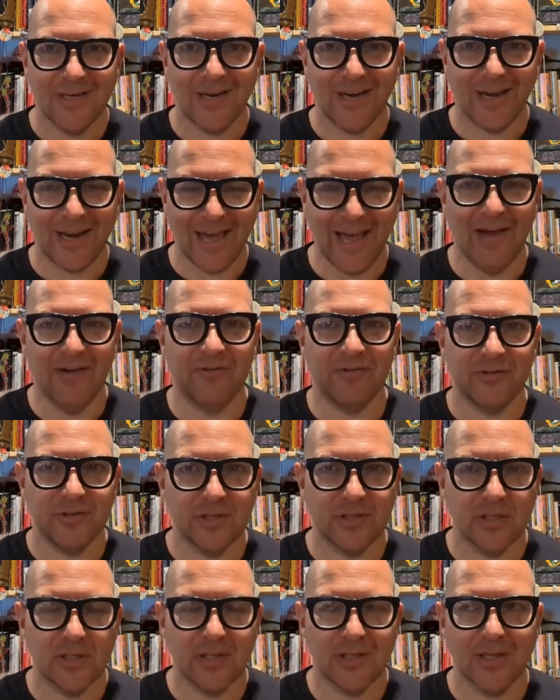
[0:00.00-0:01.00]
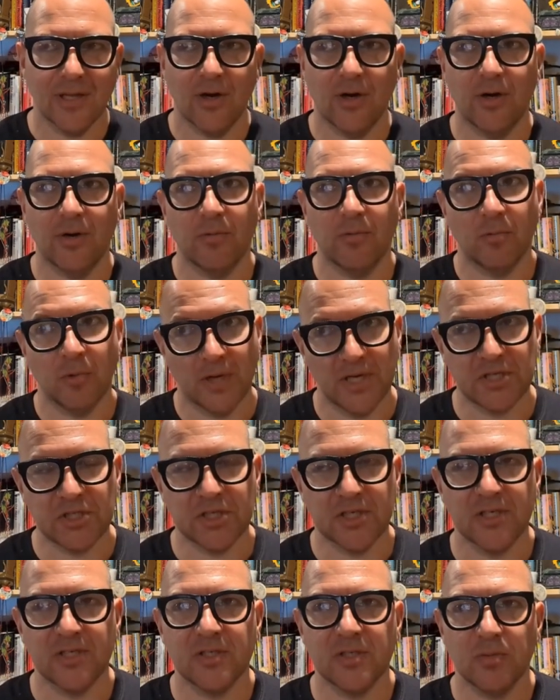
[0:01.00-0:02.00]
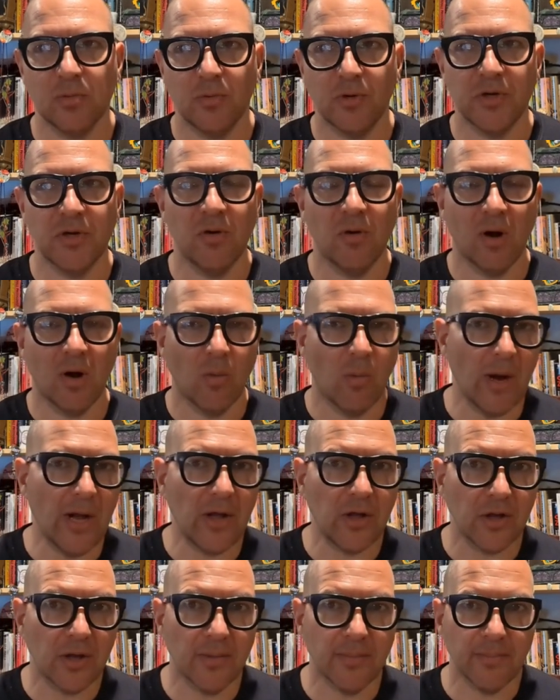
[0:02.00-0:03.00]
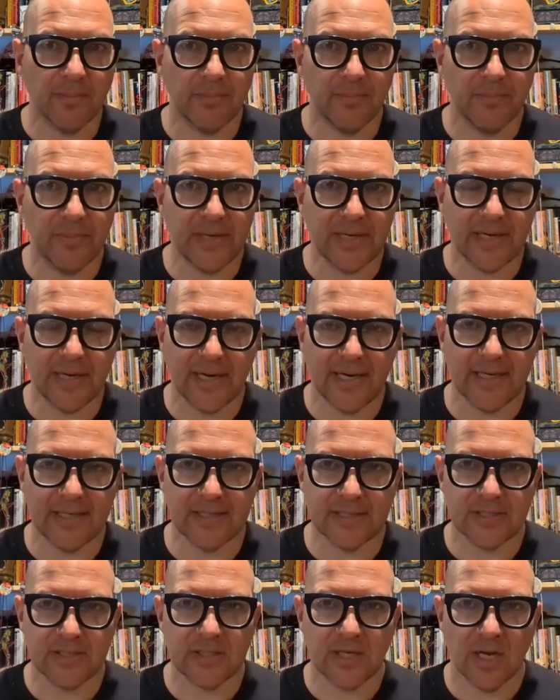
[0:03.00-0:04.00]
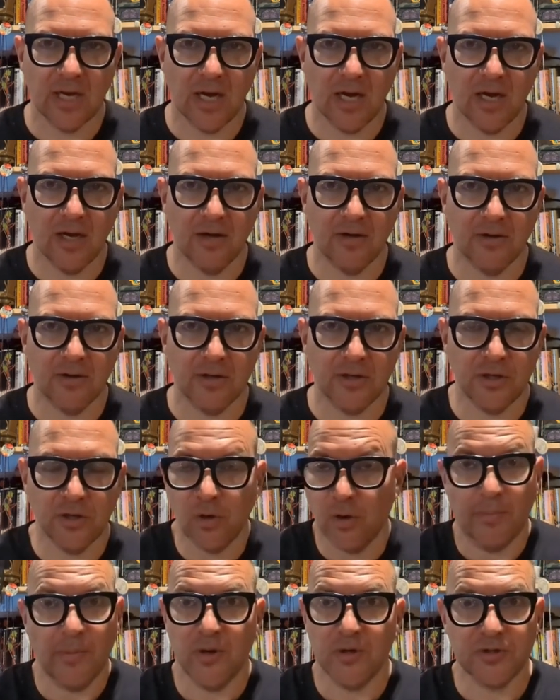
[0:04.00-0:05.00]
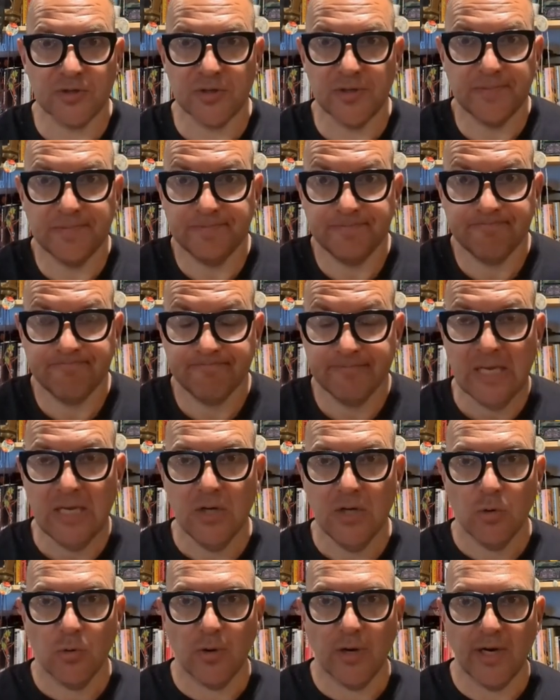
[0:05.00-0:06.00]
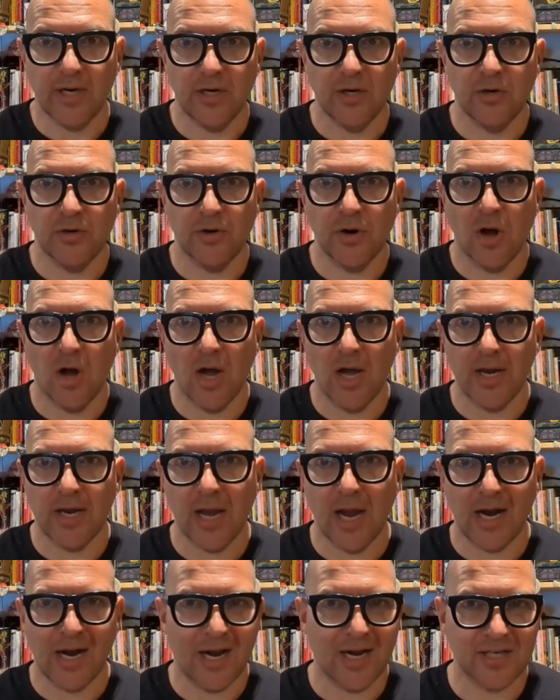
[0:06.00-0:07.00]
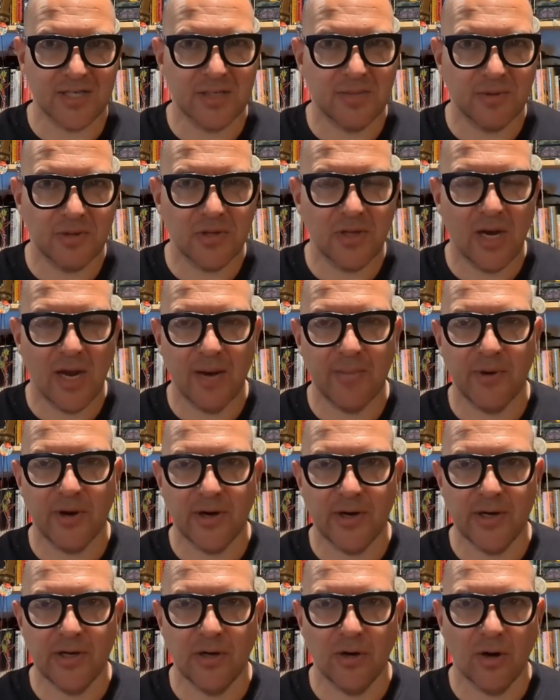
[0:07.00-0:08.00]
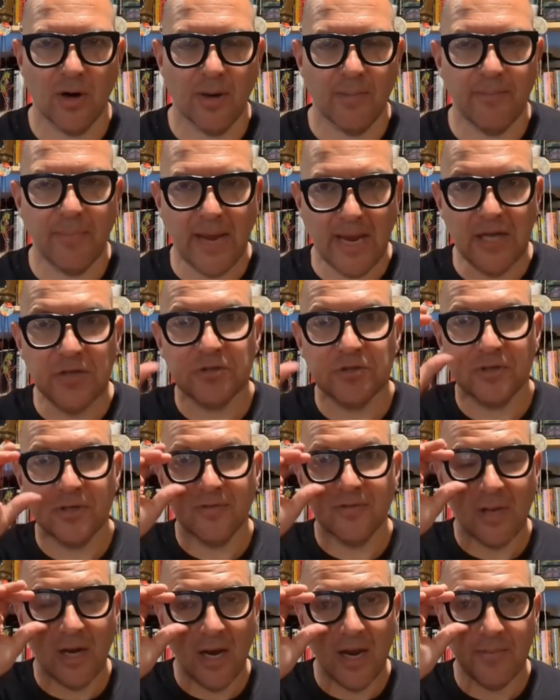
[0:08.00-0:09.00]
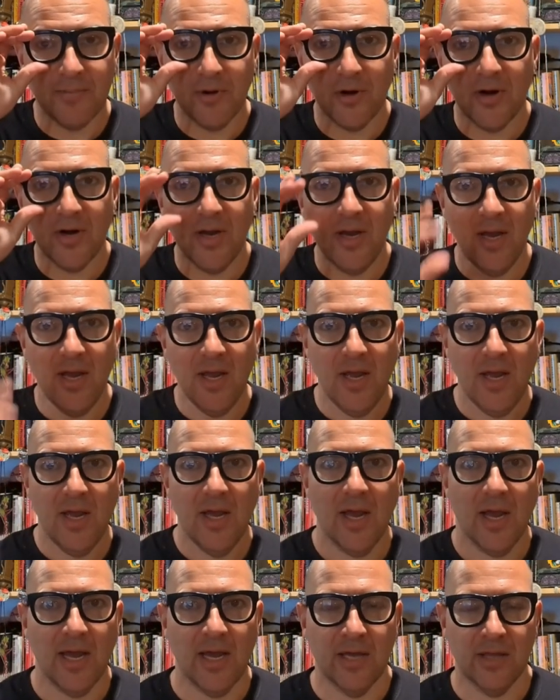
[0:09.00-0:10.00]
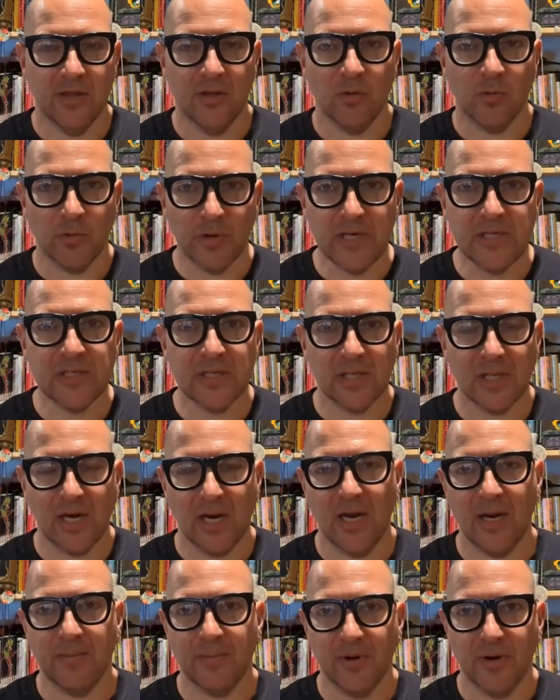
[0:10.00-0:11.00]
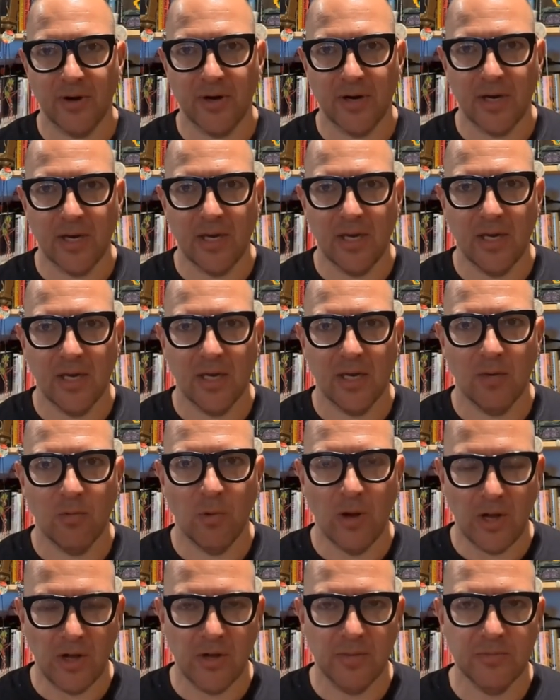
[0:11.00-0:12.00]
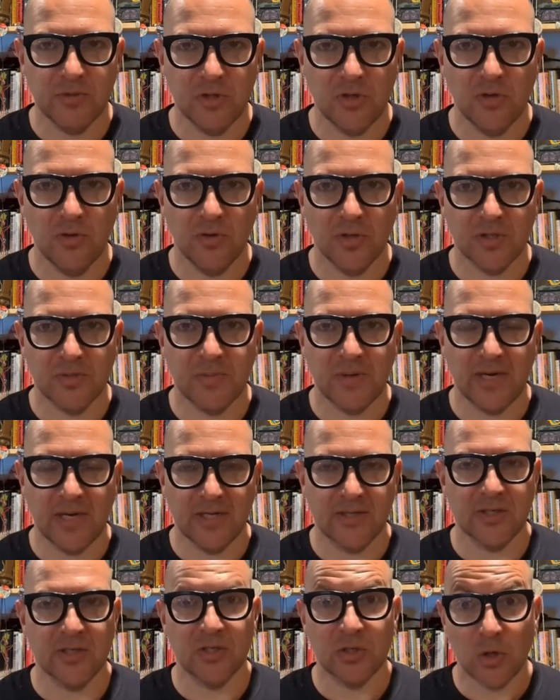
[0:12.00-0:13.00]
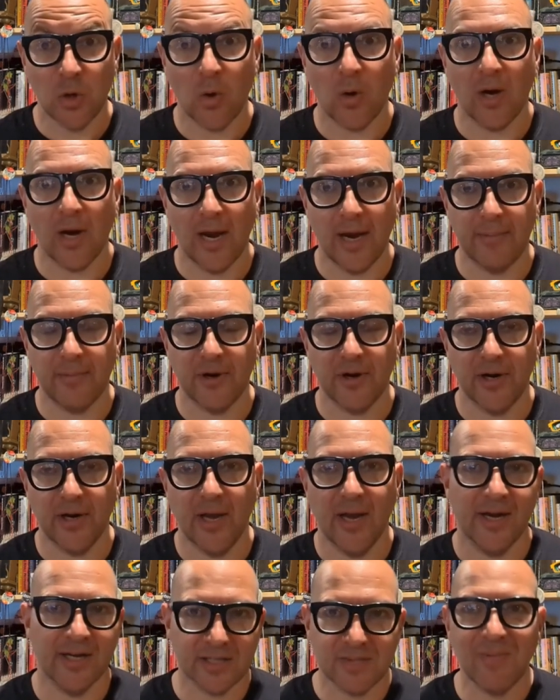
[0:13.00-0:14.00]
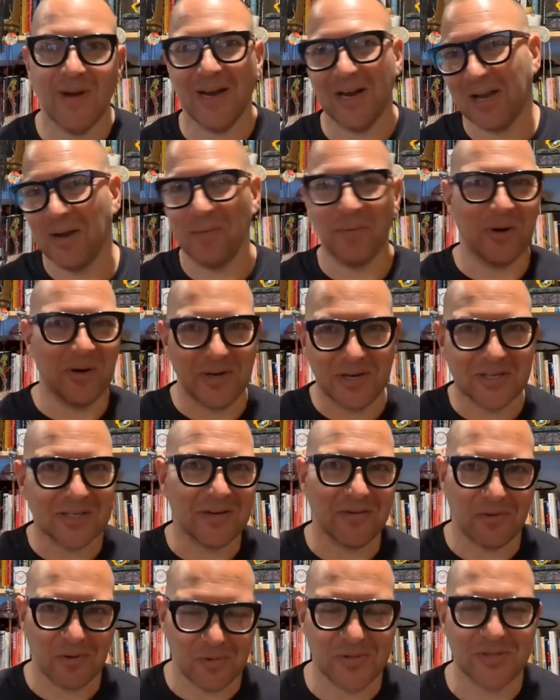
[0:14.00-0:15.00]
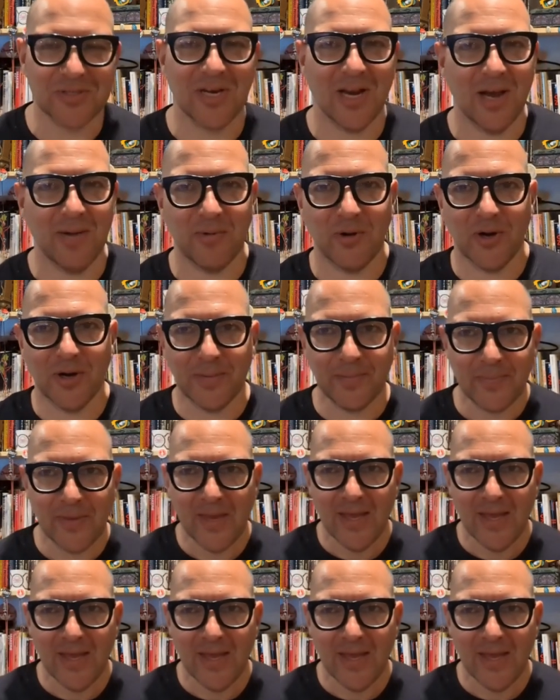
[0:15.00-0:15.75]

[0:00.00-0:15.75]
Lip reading: left that aren't religious, where you are welcome because you're a person. Right? You're not a customer of the library, you're a patron of the library, and the reason the library welcomes you is because it's your library, and it's my library, and it's everyone's library.